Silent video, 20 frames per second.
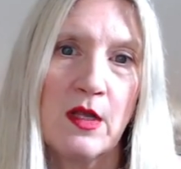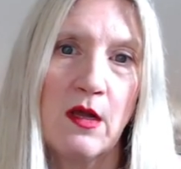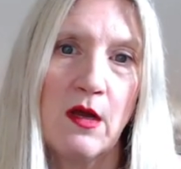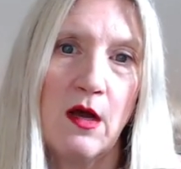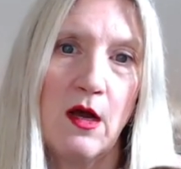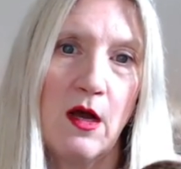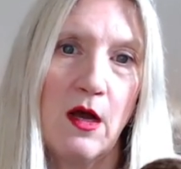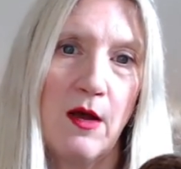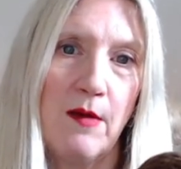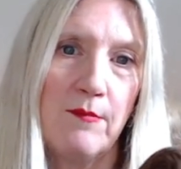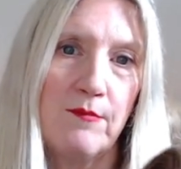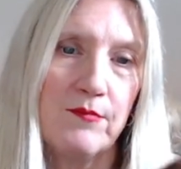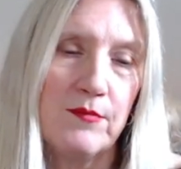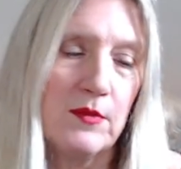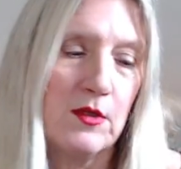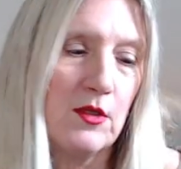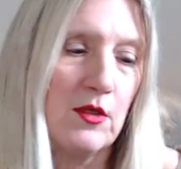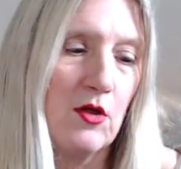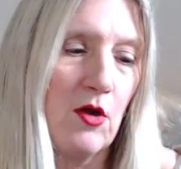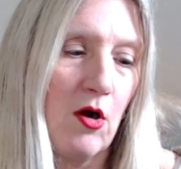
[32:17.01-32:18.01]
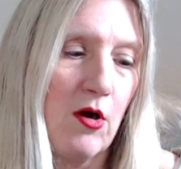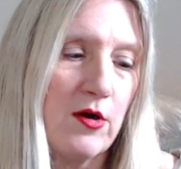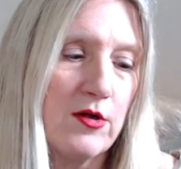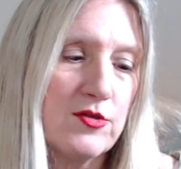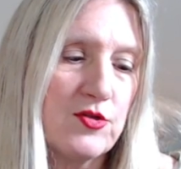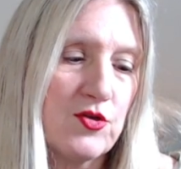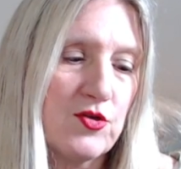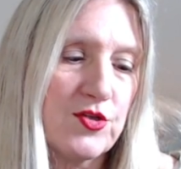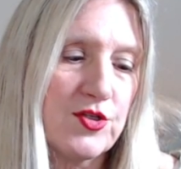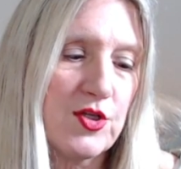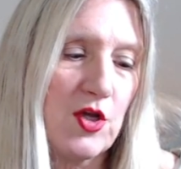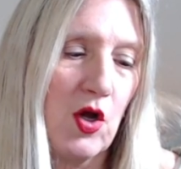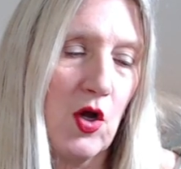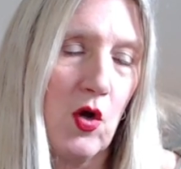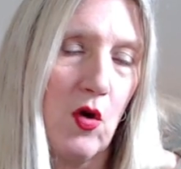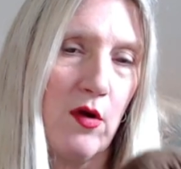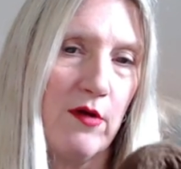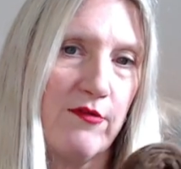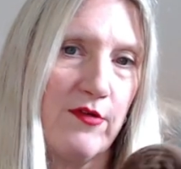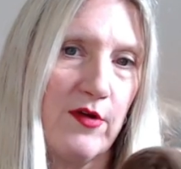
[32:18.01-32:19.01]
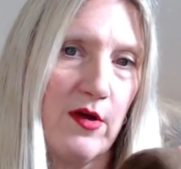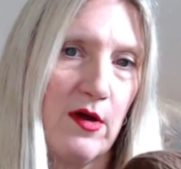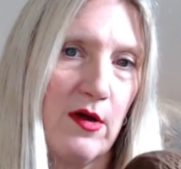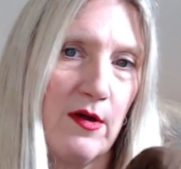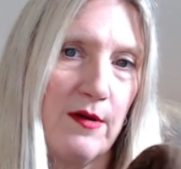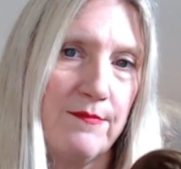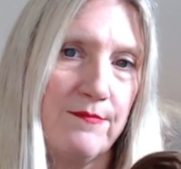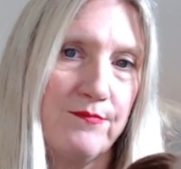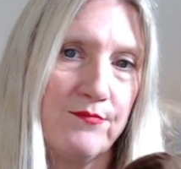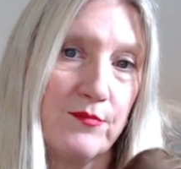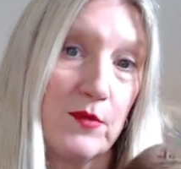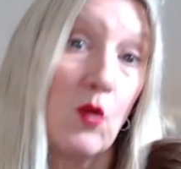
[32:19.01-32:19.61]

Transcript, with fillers: um, yards or so of a